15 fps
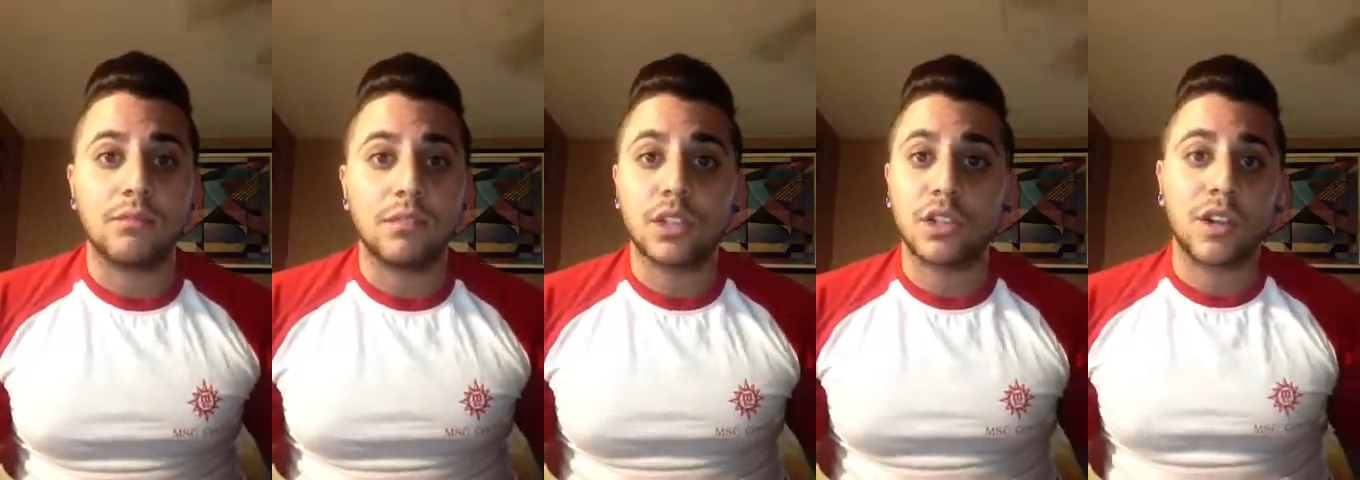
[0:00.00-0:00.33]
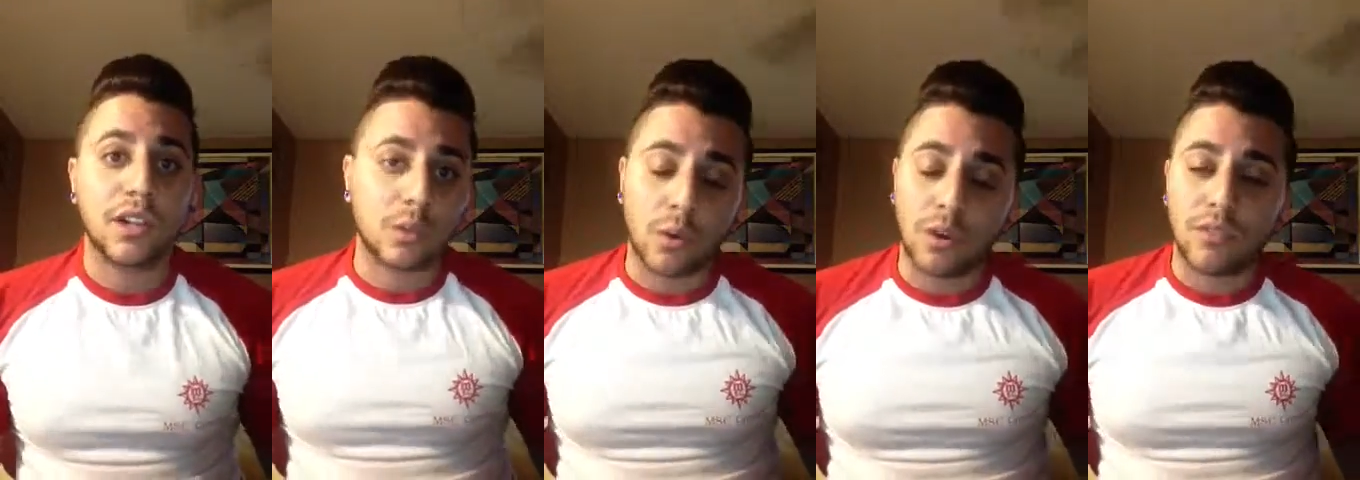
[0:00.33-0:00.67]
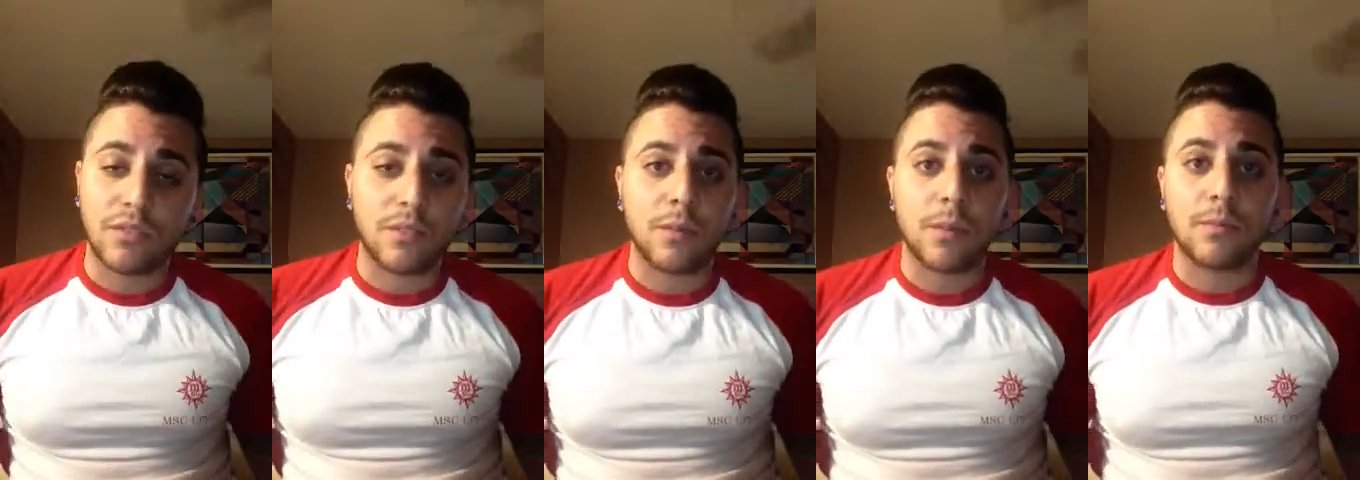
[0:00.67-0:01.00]
the correct order
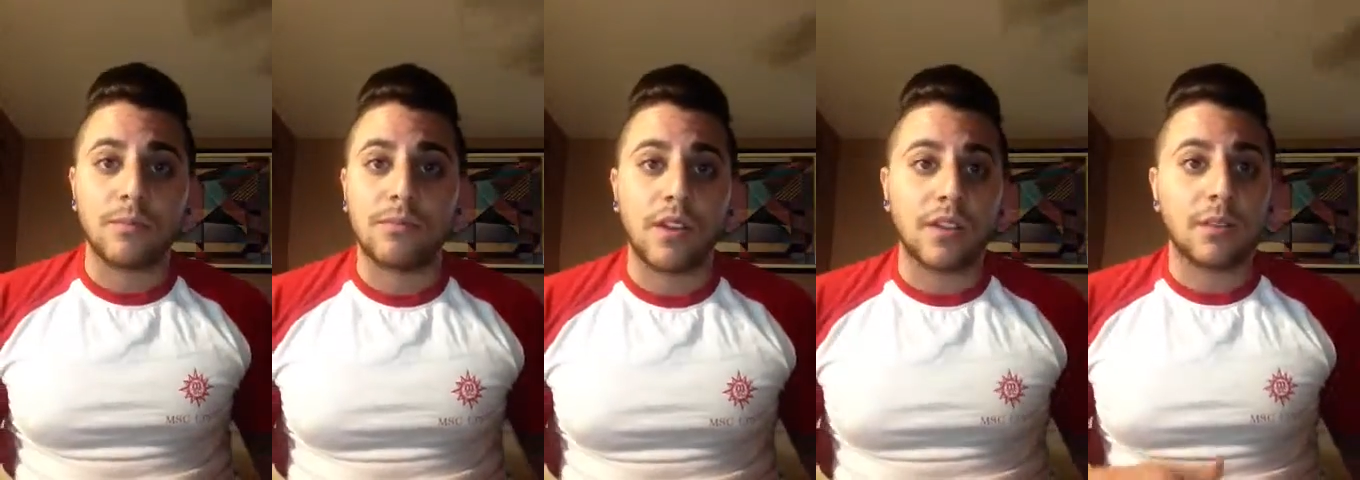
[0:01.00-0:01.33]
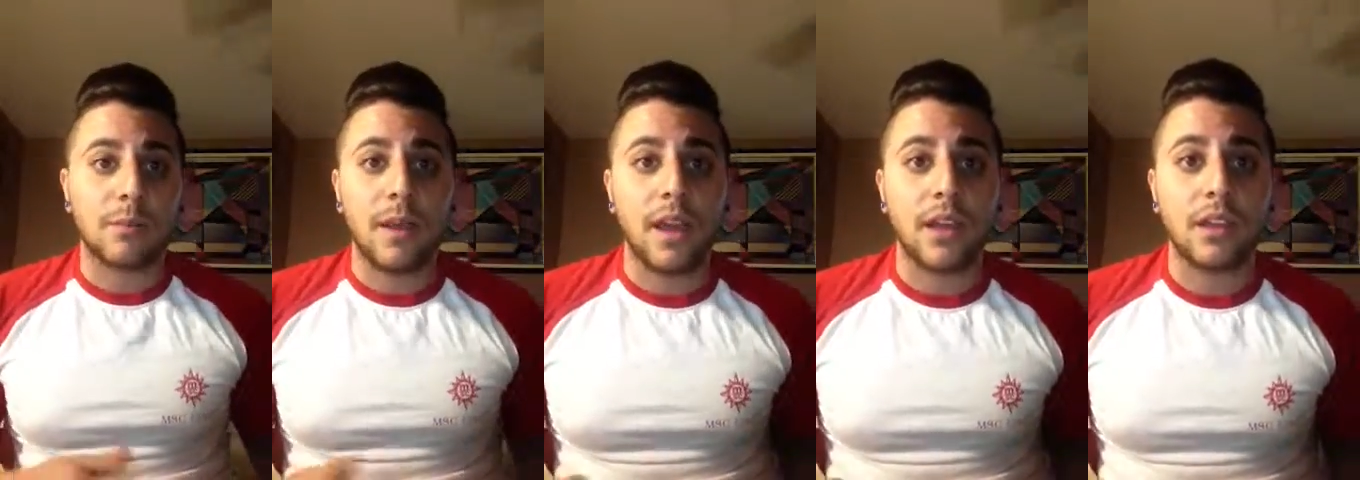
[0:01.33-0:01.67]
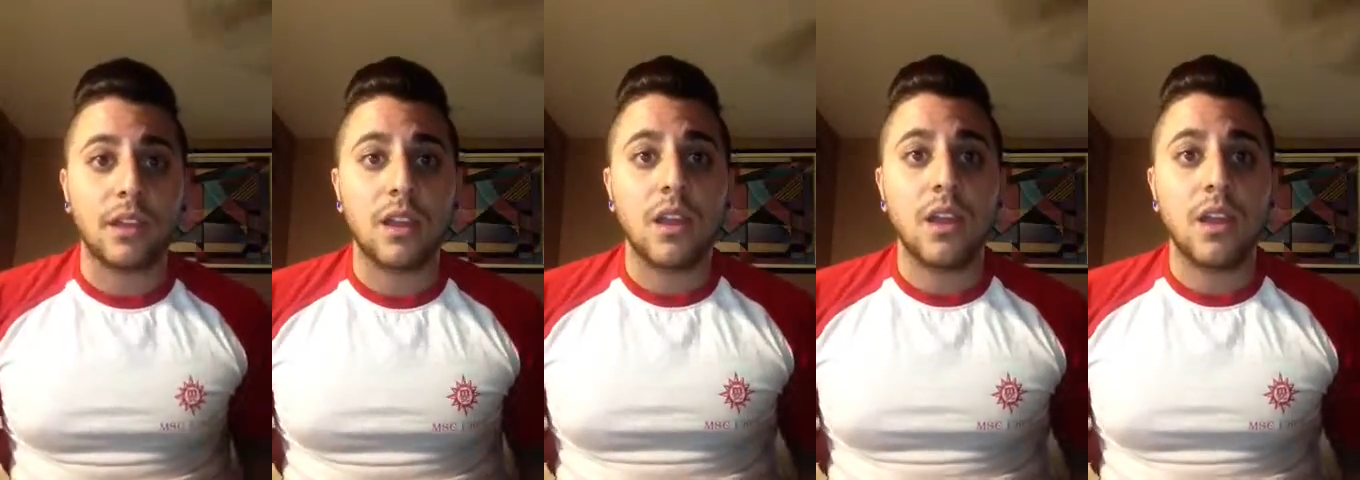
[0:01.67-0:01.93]
from front to back,